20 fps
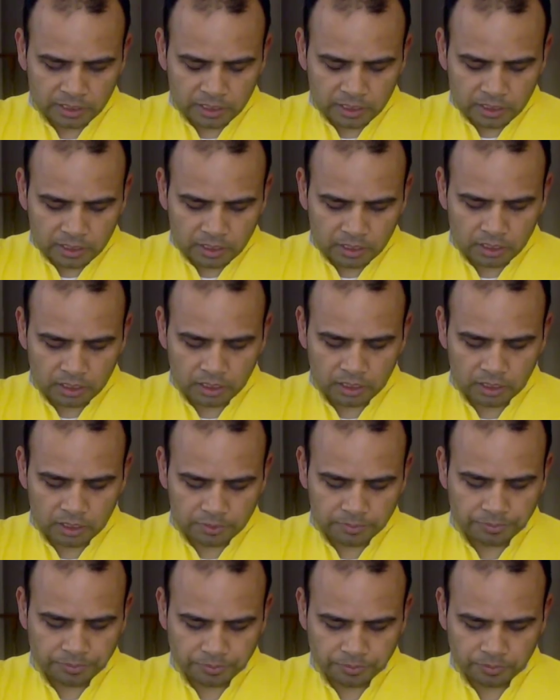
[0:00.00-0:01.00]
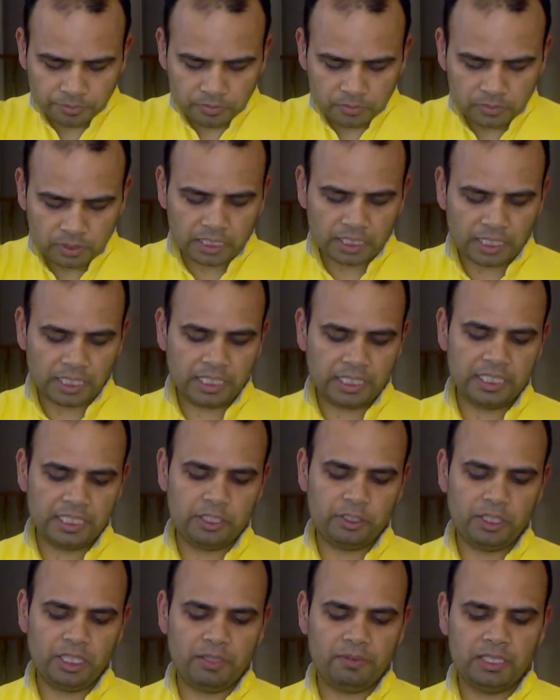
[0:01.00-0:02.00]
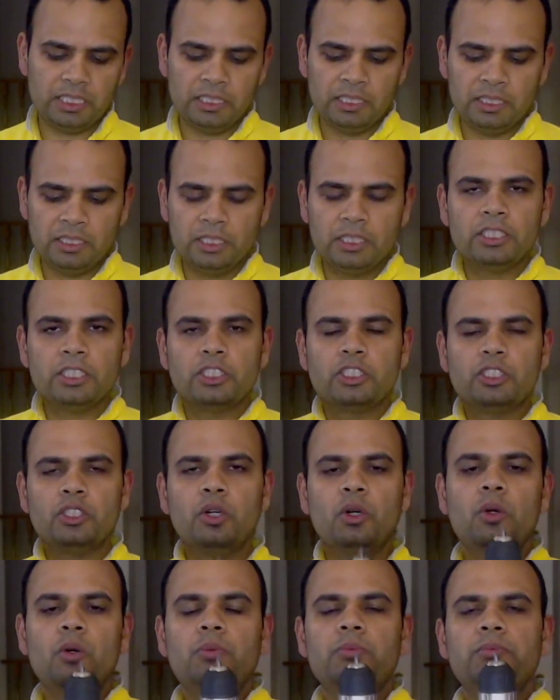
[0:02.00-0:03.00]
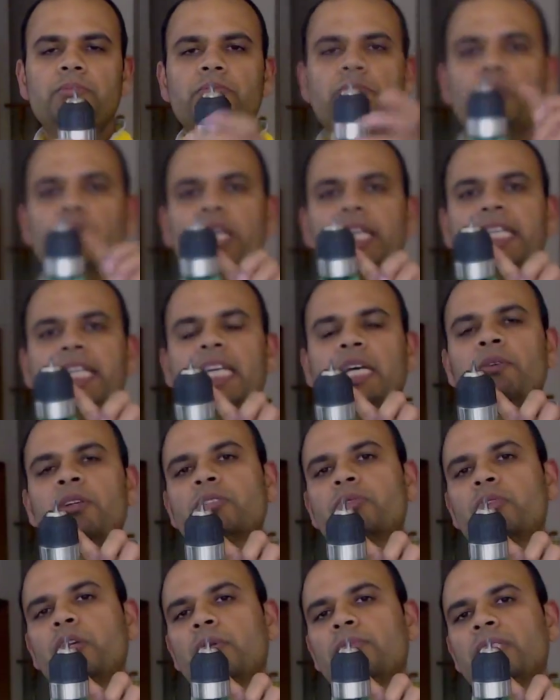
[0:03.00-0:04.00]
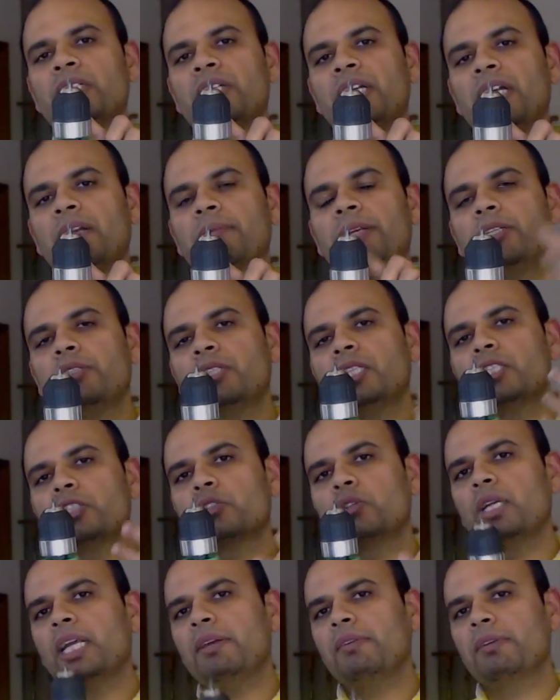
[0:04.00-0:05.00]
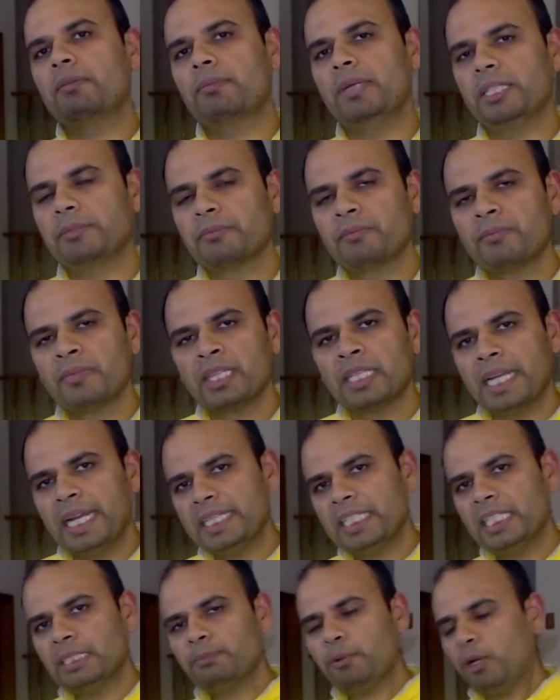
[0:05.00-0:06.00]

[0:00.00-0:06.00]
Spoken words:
and there you have it. So it converts from the drill bit to the screw driving bit. At this point